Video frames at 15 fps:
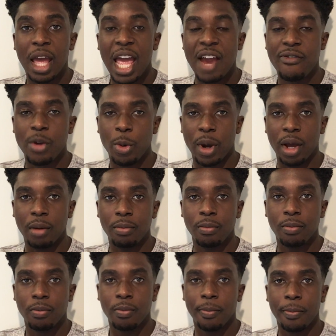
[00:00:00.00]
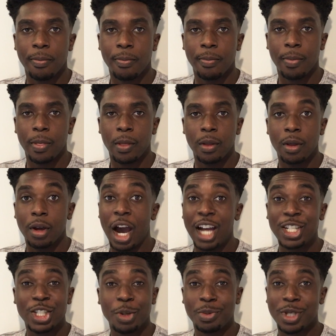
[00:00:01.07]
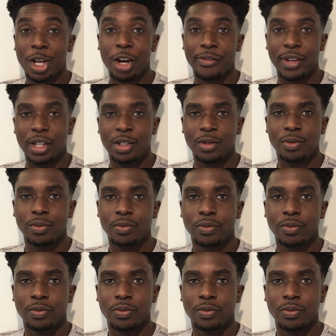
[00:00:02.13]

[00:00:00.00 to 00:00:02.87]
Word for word: Everywhere. I just observe it.